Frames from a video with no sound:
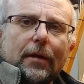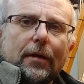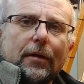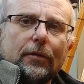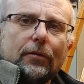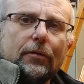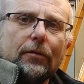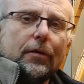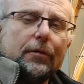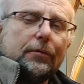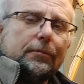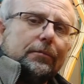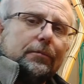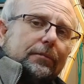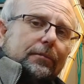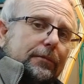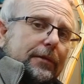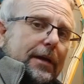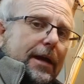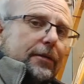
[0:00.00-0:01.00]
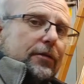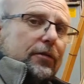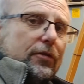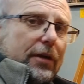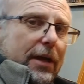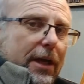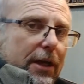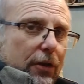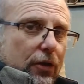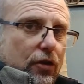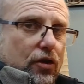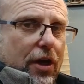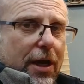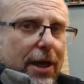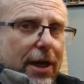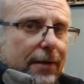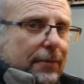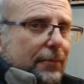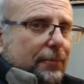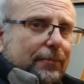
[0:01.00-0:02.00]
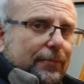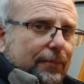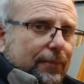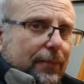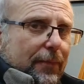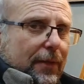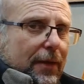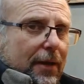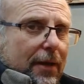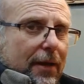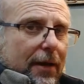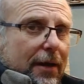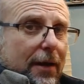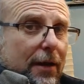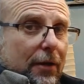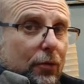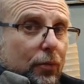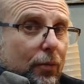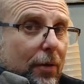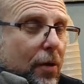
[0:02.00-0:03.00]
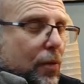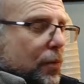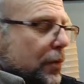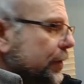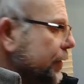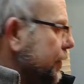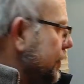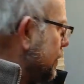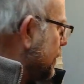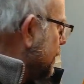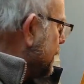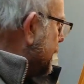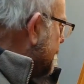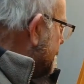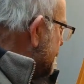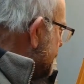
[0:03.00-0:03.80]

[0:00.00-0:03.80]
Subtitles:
So it takes a second to check and it's well worth doing.